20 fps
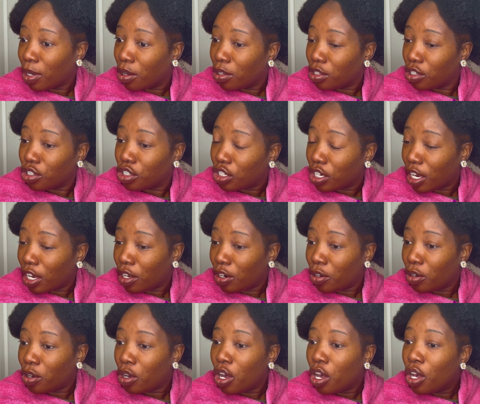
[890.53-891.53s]
on this
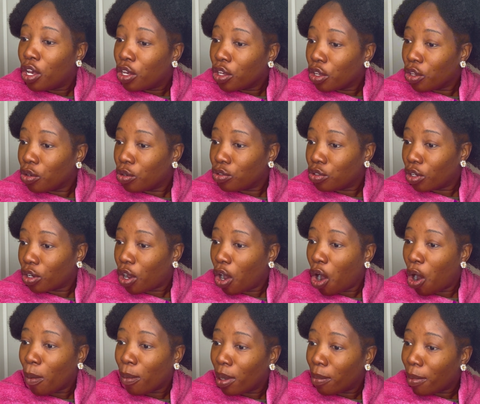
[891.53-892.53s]
channel use a
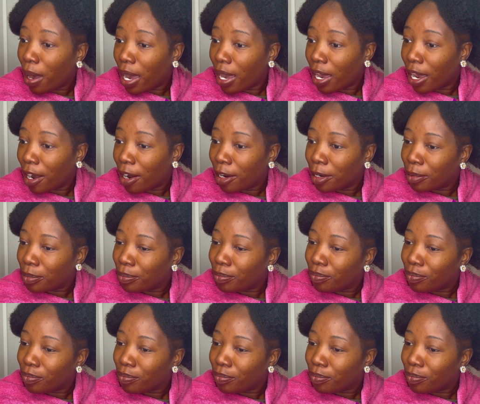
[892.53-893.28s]
comb in my hair.